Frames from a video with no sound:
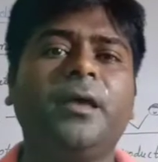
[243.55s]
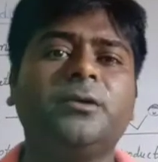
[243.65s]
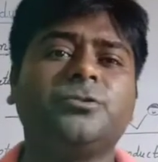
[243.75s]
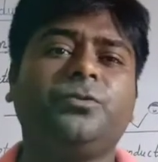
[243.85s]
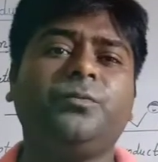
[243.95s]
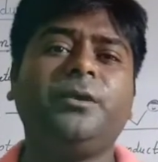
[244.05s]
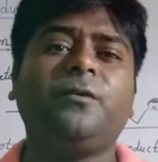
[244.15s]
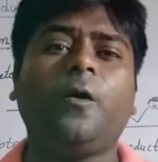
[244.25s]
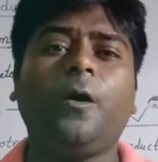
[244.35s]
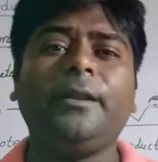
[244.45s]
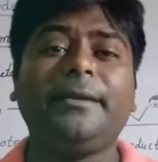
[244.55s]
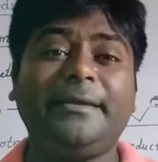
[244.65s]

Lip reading: So we call